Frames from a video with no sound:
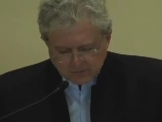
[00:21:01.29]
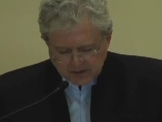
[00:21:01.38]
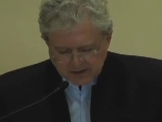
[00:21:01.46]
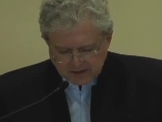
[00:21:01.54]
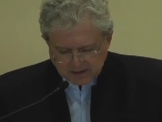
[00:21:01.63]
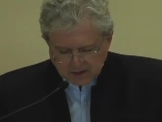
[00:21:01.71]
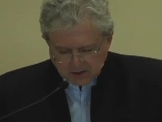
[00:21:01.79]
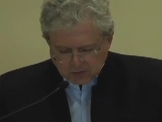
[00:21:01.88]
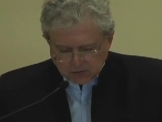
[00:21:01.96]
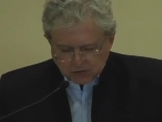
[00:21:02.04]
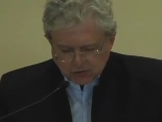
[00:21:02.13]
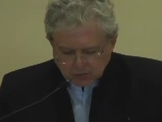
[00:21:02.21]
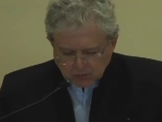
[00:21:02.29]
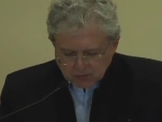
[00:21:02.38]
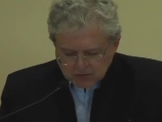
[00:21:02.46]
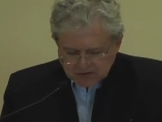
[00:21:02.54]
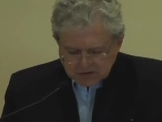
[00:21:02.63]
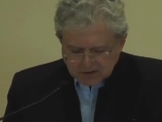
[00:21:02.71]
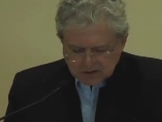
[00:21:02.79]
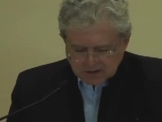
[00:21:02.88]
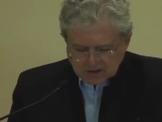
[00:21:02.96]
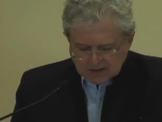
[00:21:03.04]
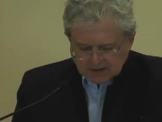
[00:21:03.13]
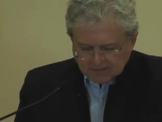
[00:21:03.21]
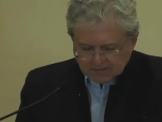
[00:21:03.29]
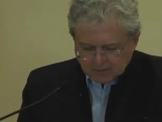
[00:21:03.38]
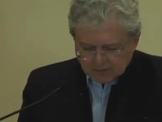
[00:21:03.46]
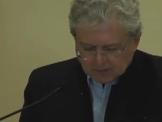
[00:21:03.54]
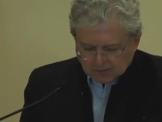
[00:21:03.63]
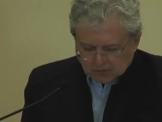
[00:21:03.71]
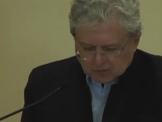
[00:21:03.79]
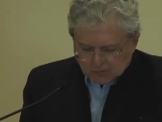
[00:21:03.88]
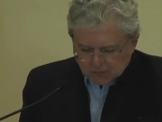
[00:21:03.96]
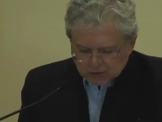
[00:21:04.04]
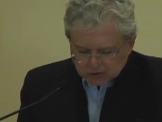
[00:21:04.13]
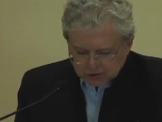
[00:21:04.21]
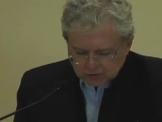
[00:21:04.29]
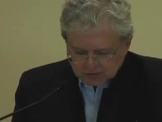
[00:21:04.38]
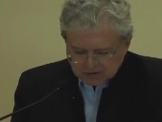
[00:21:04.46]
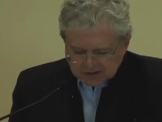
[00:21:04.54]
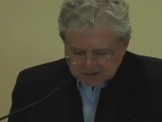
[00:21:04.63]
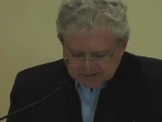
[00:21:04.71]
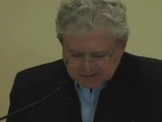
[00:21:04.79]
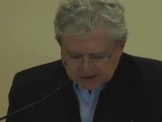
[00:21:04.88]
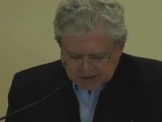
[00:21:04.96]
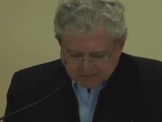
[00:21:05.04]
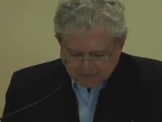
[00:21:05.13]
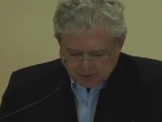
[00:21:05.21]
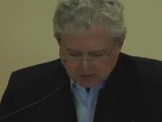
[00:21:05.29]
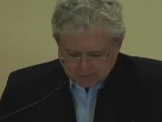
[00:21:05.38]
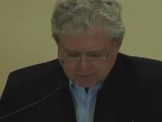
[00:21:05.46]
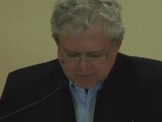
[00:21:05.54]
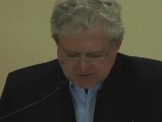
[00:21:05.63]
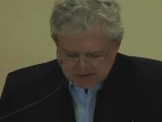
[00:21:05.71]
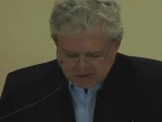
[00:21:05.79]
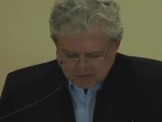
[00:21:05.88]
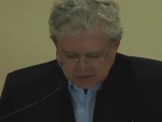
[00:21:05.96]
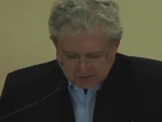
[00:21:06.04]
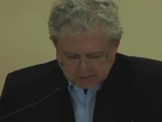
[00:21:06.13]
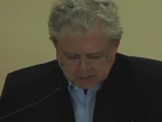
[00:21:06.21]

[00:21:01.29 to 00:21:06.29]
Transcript: way, to use the crucial default position.